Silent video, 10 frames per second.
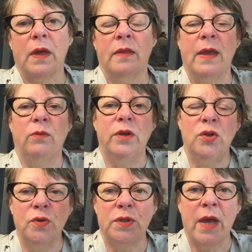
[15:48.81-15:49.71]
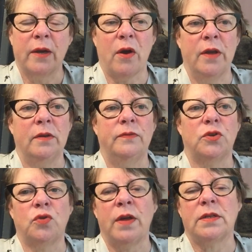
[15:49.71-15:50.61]
and they reduce that kind of
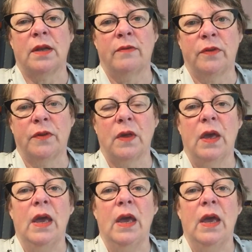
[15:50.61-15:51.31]
stress levels,